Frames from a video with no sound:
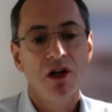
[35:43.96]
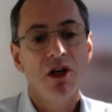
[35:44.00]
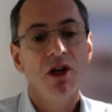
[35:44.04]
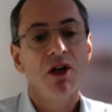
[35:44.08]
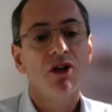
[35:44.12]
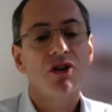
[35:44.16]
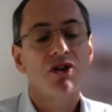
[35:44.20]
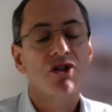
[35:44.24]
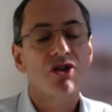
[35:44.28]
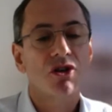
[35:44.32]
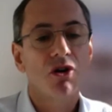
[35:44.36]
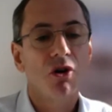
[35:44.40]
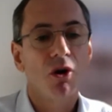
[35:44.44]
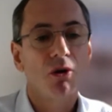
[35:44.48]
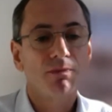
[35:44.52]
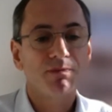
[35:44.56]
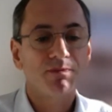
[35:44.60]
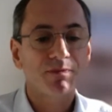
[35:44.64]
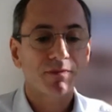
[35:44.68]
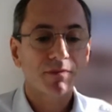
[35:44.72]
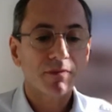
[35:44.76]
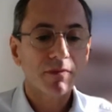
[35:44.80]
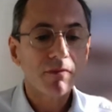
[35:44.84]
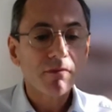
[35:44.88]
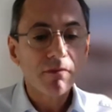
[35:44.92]
So
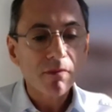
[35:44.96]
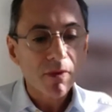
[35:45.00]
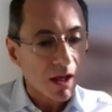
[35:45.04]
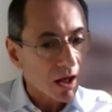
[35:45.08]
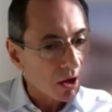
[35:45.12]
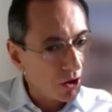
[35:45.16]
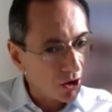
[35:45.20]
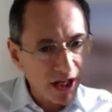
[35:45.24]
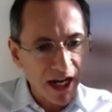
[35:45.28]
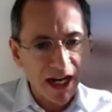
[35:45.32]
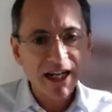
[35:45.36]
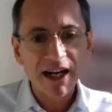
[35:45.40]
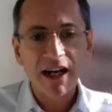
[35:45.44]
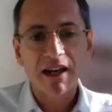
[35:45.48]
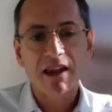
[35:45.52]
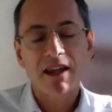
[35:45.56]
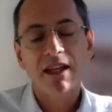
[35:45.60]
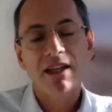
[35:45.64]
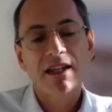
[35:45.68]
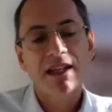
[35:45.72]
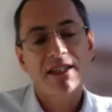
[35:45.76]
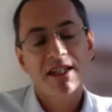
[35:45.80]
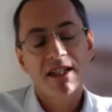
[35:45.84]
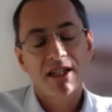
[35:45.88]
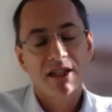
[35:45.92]
again, I think
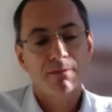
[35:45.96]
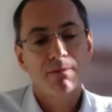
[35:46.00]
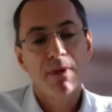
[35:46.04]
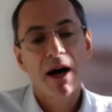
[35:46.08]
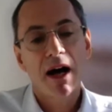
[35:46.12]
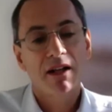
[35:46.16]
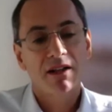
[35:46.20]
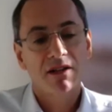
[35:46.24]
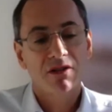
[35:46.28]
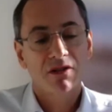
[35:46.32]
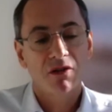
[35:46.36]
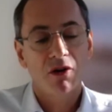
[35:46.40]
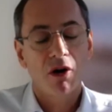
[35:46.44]
this is part